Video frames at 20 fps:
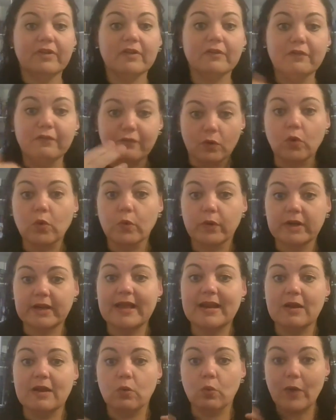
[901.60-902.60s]
forward
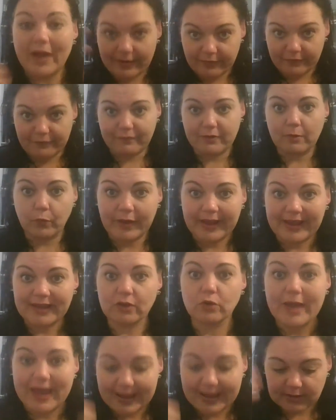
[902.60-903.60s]
and away from where
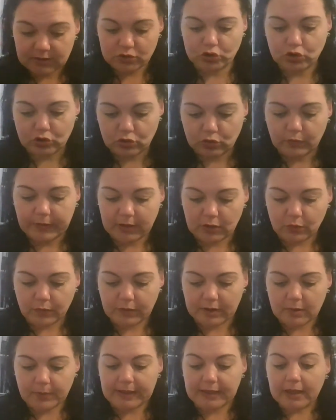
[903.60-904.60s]
you're at to where you
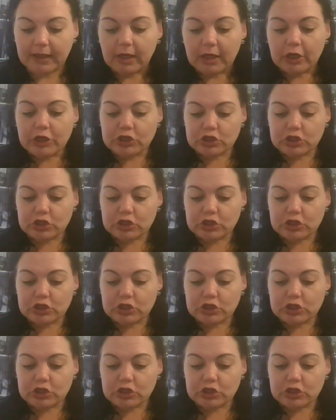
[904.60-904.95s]
want to be.